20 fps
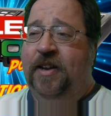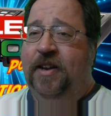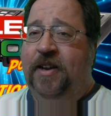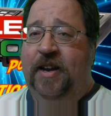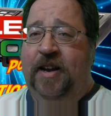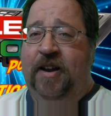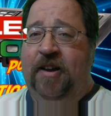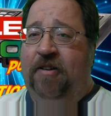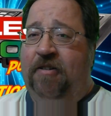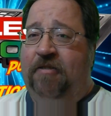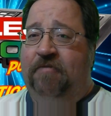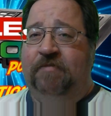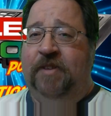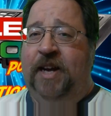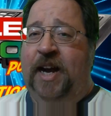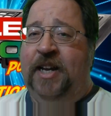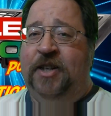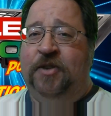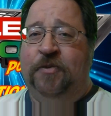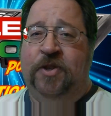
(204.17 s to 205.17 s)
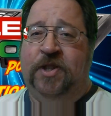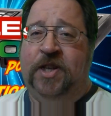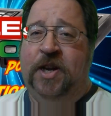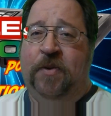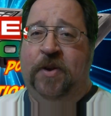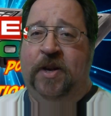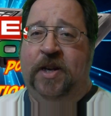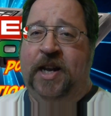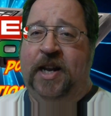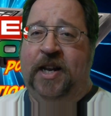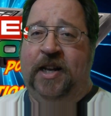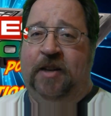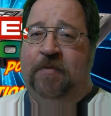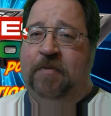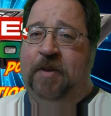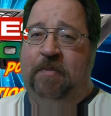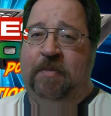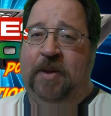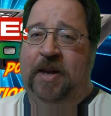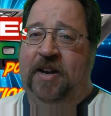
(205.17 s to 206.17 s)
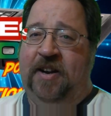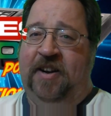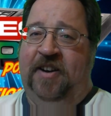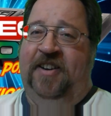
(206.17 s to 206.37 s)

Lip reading: you know, I just wish they would have done a little bit better.